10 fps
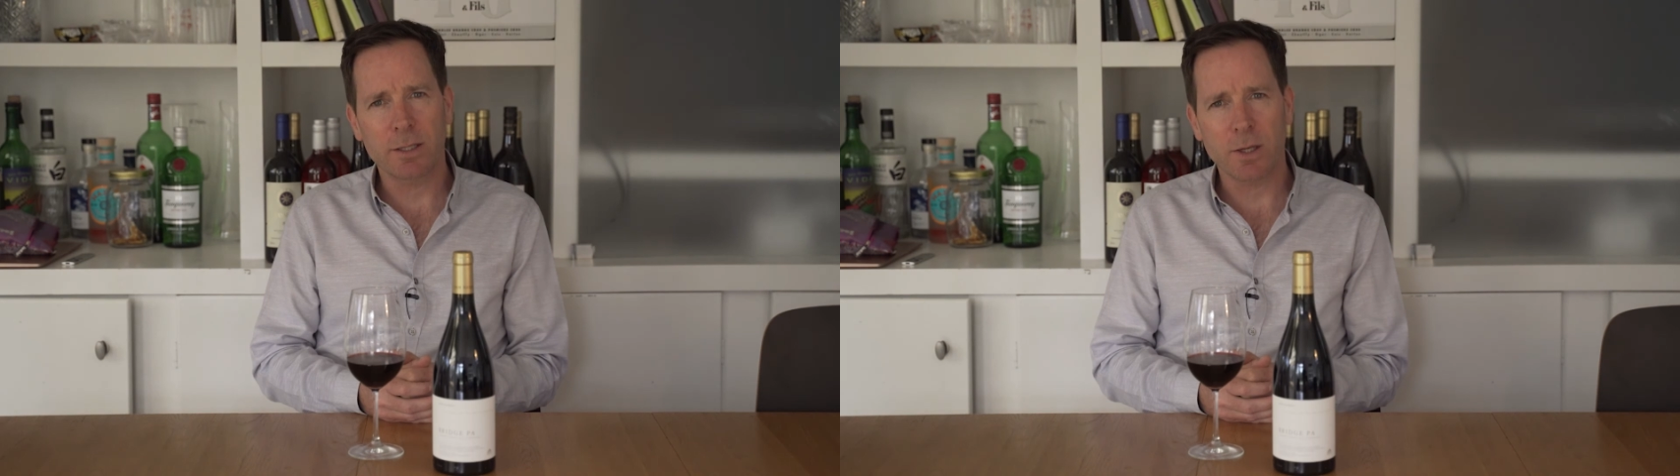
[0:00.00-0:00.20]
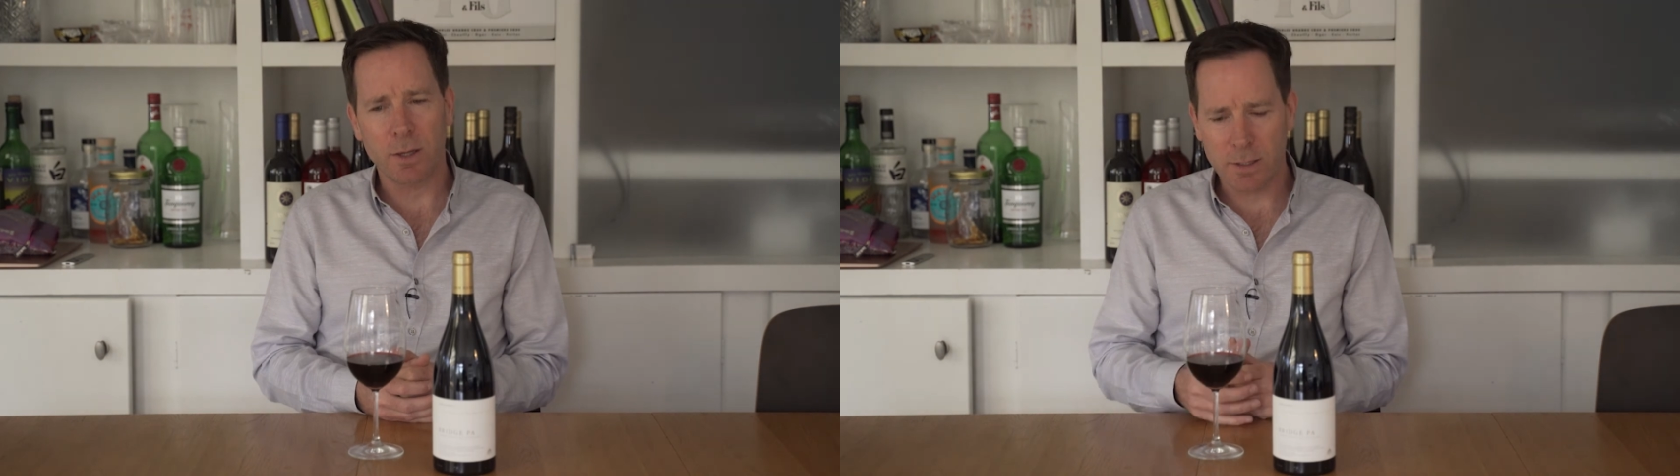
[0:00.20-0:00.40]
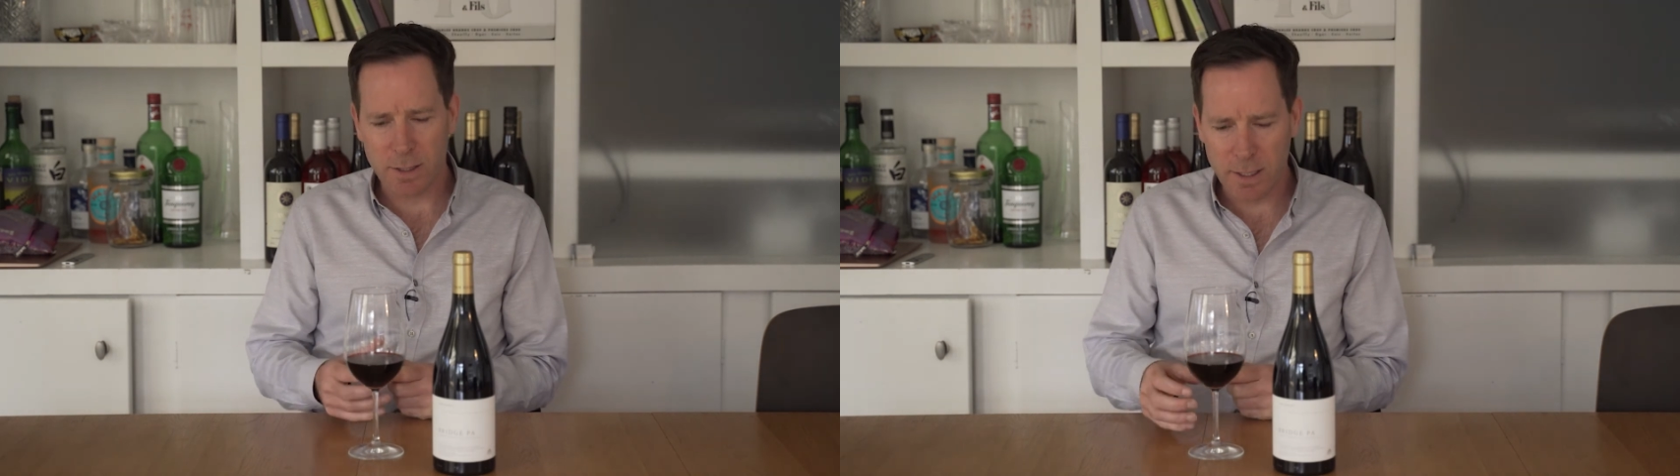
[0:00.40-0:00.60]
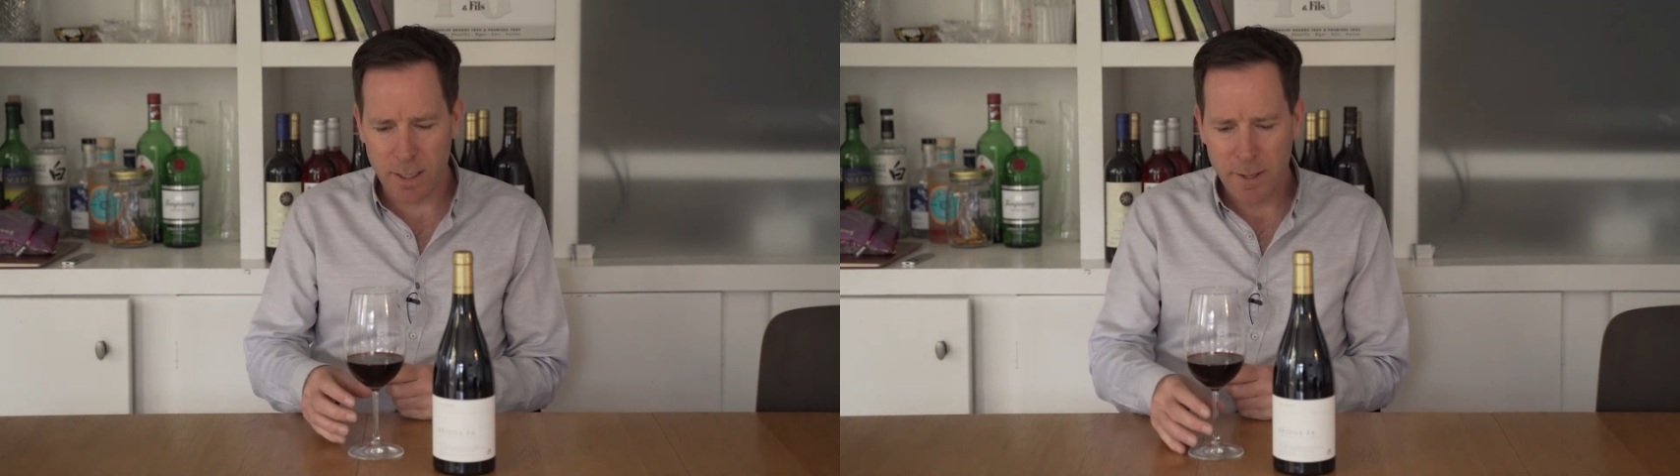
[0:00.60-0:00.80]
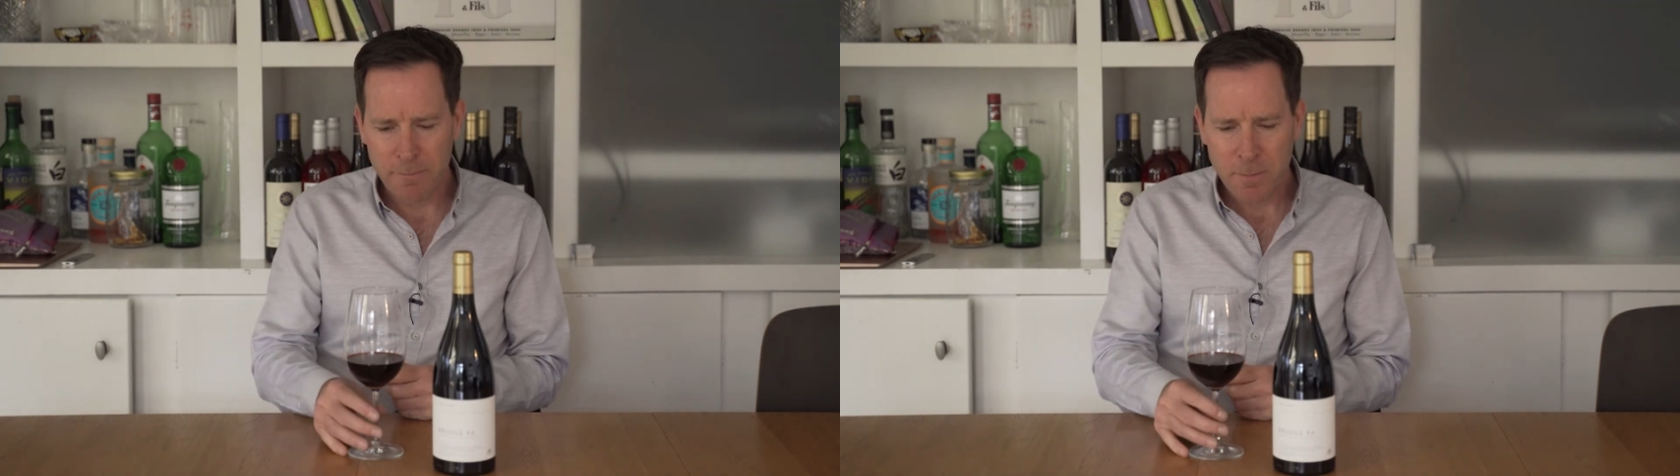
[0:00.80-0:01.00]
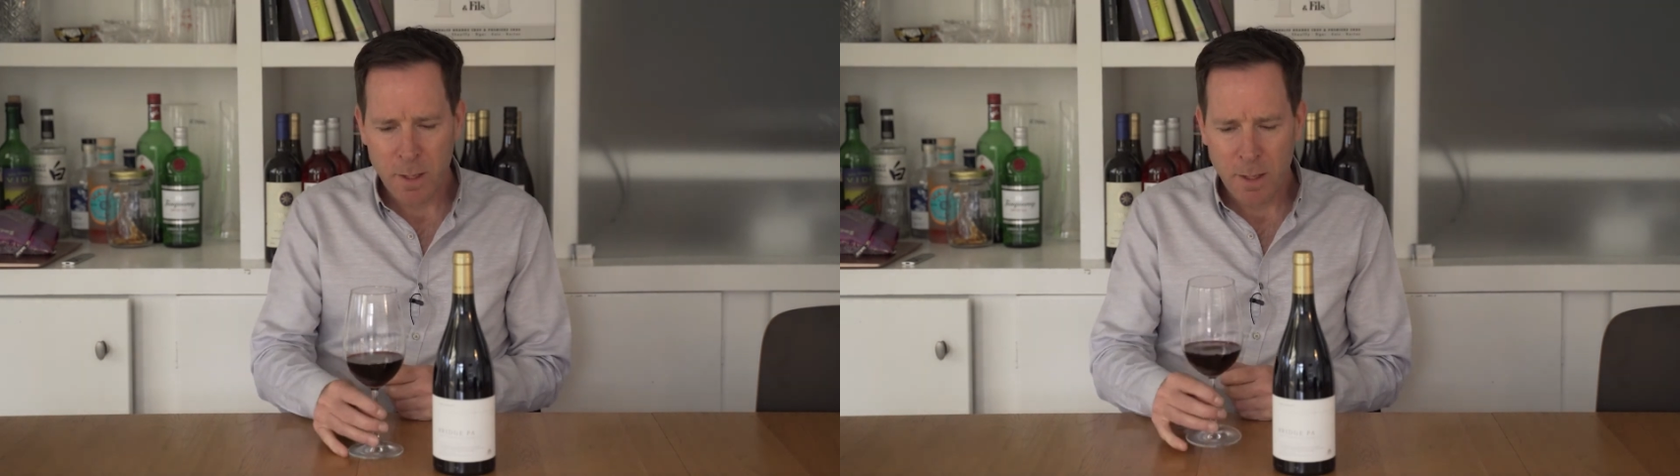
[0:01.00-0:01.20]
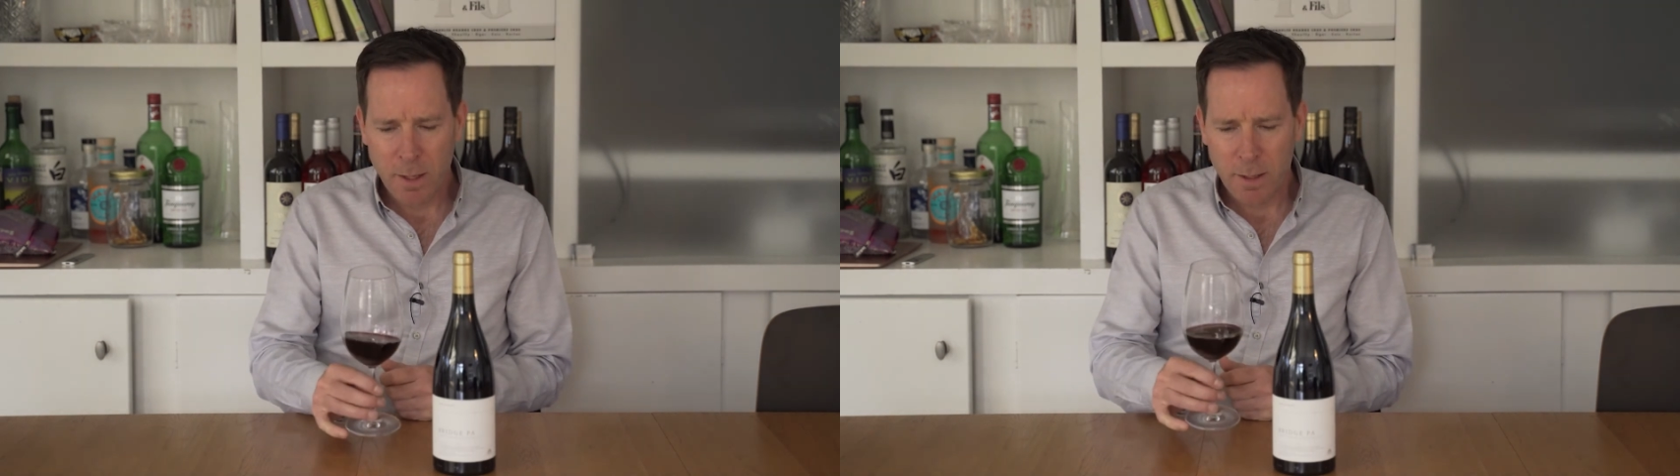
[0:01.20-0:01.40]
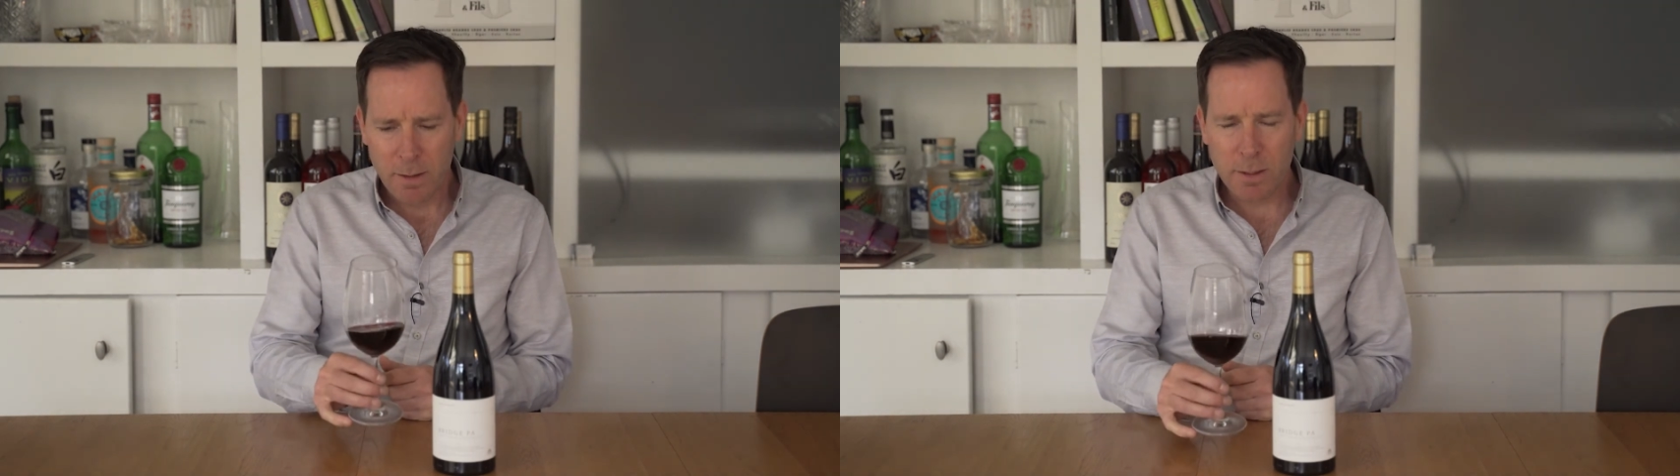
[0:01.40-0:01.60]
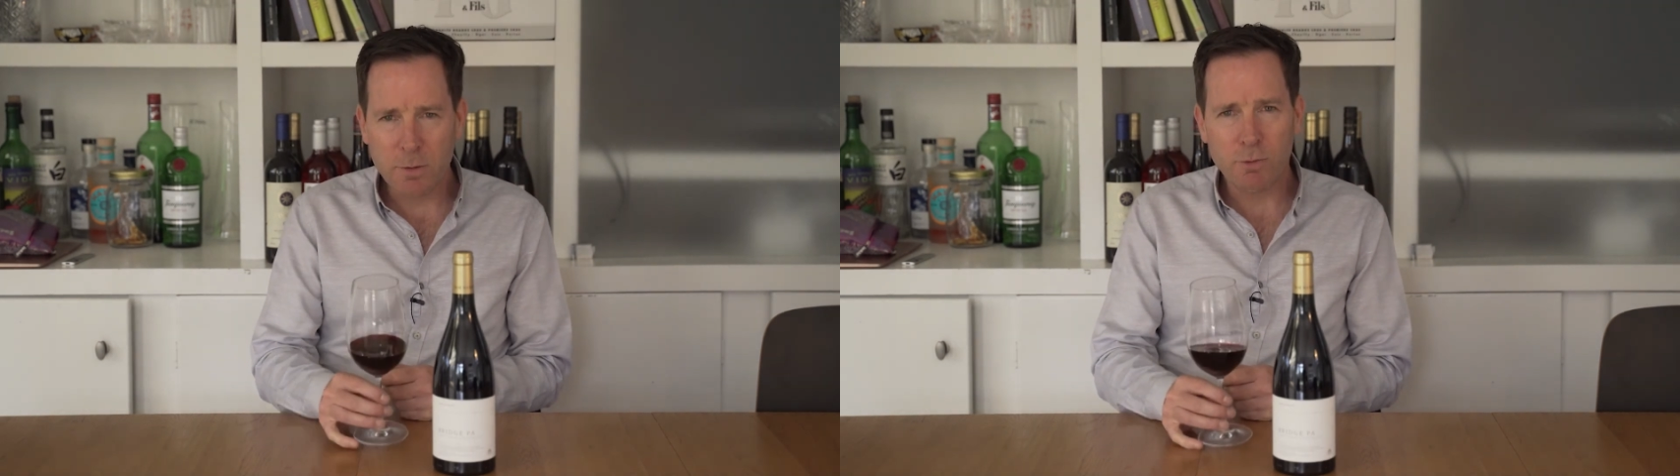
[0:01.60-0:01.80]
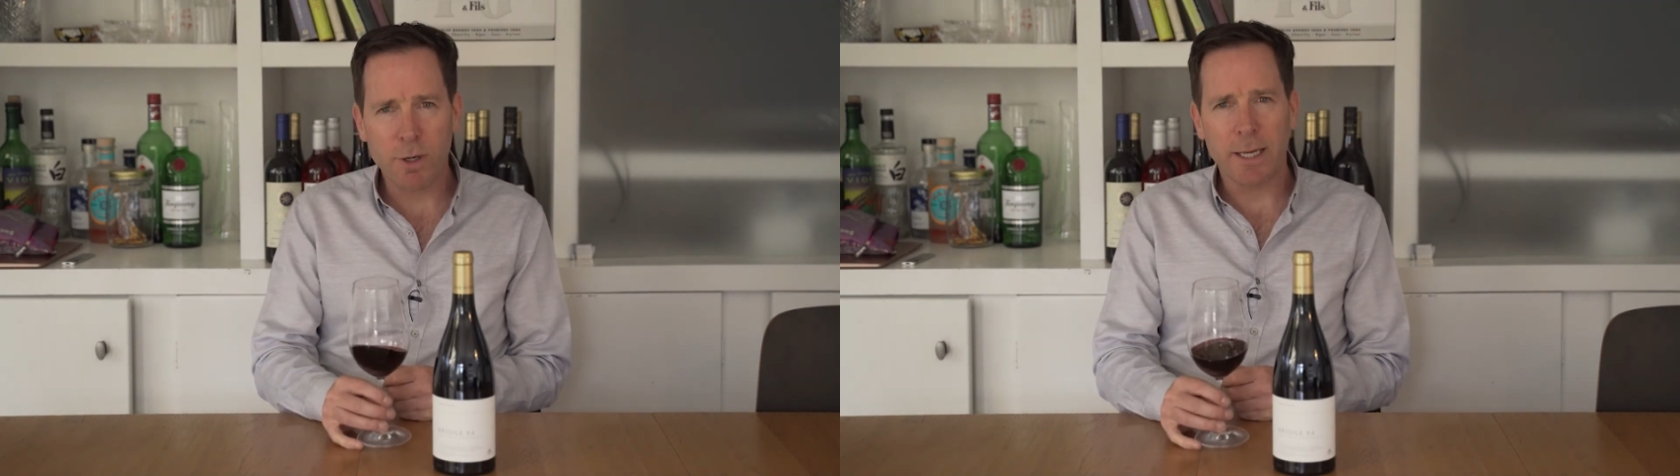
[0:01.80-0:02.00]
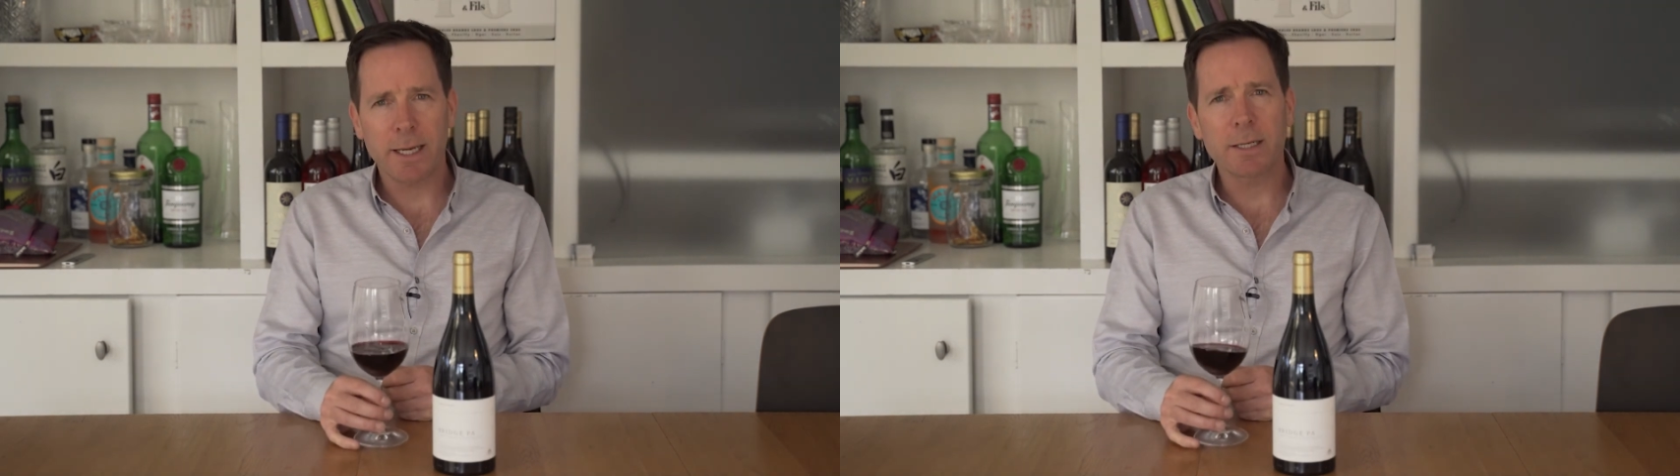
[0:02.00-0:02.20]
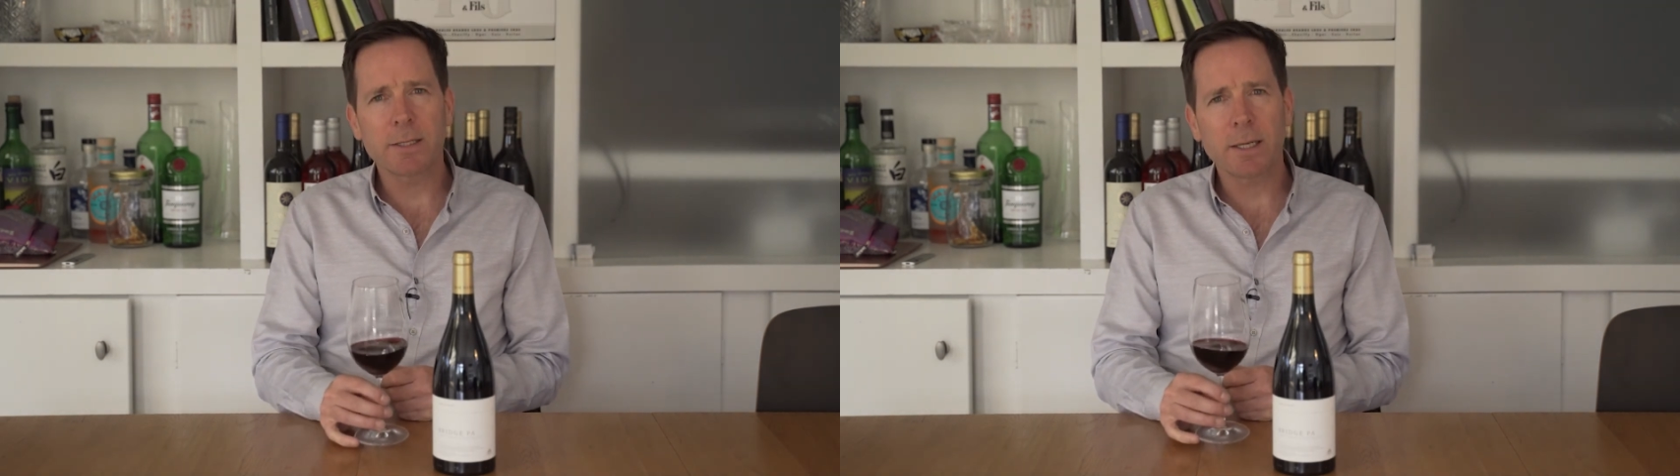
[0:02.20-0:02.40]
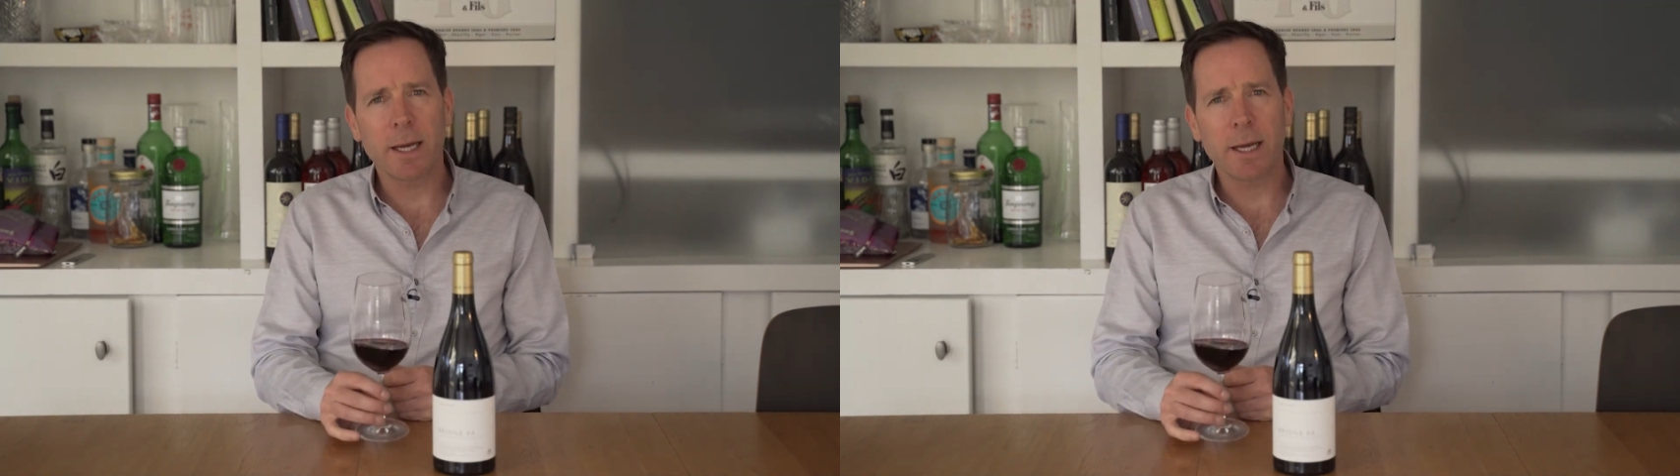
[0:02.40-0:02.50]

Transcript: So this really is,